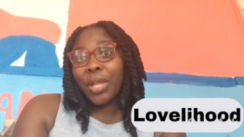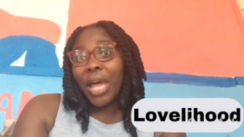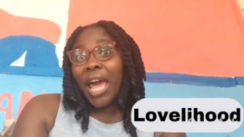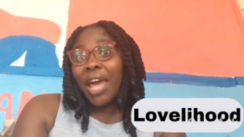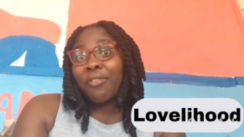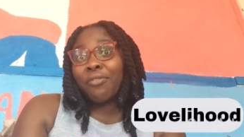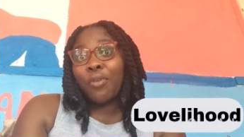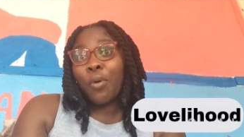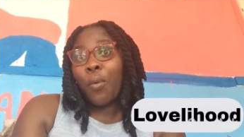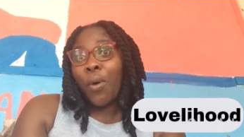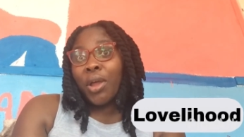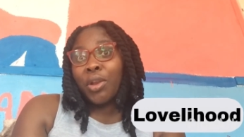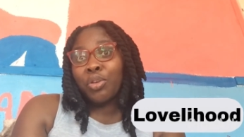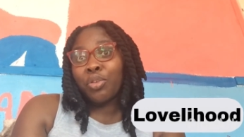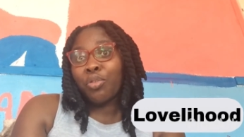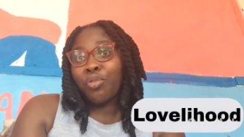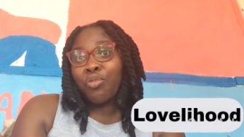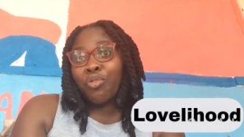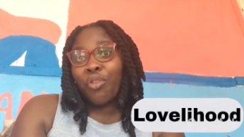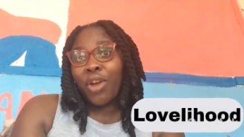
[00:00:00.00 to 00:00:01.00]
I for one
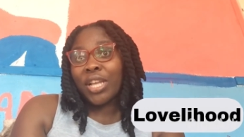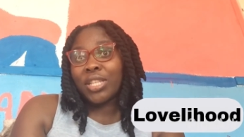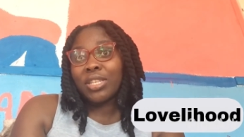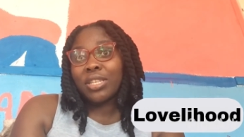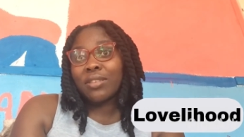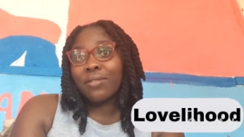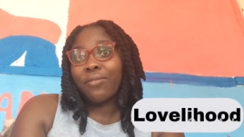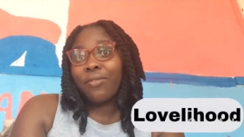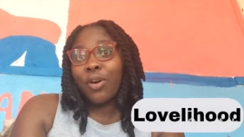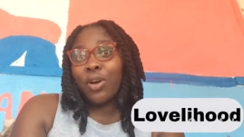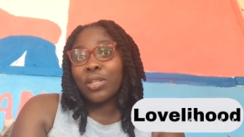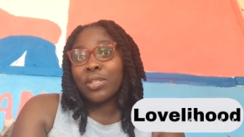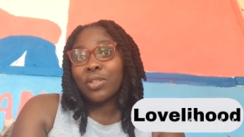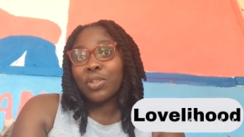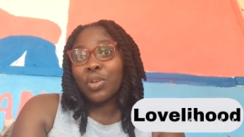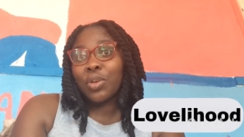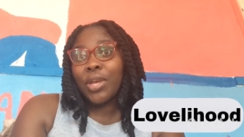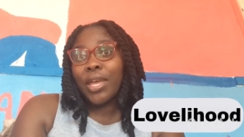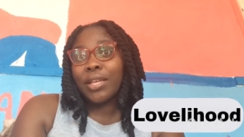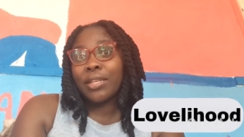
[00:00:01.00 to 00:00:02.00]
don't write as fast
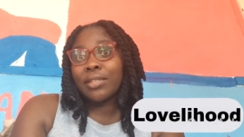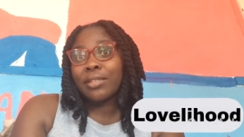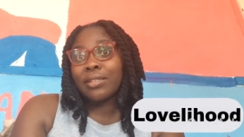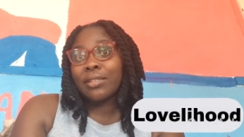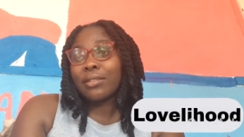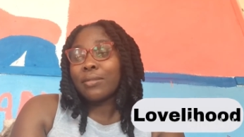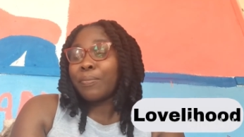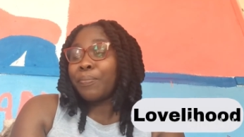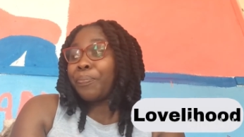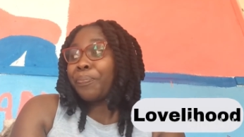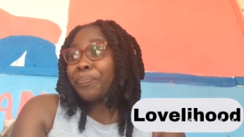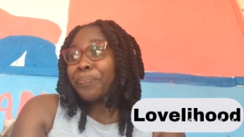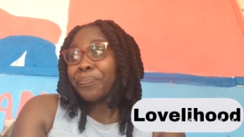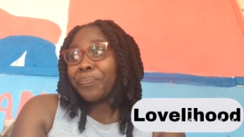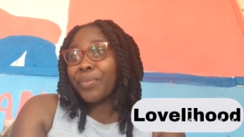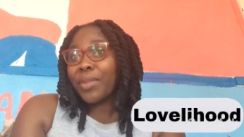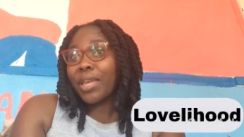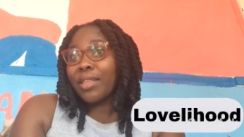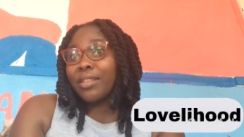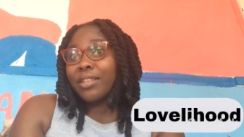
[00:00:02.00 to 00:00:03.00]
as
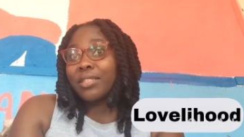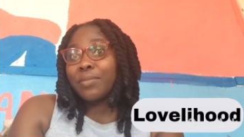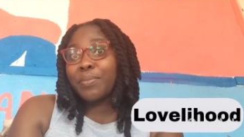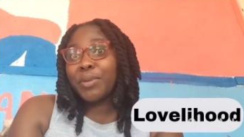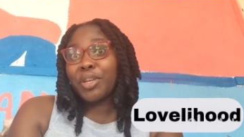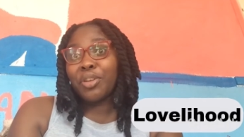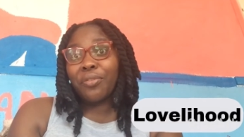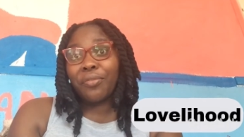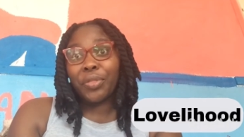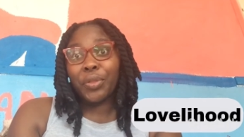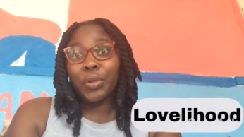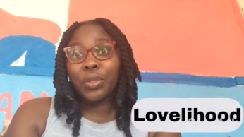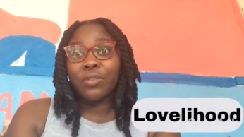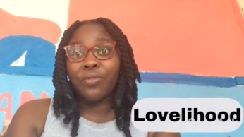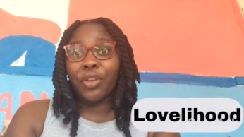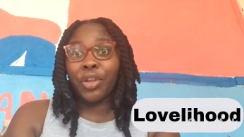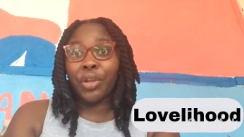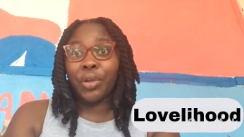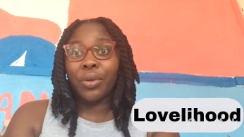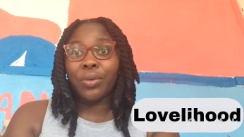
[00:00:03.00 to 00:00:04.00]
the speed of those
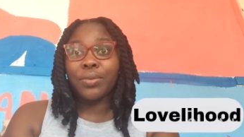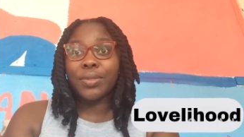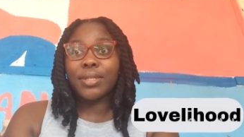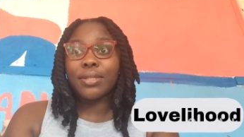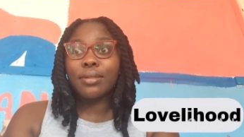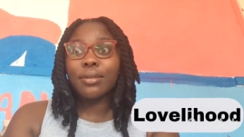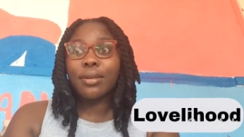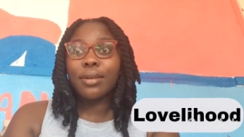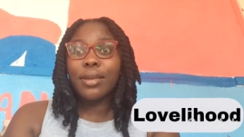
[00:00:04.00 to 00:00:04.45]
videos,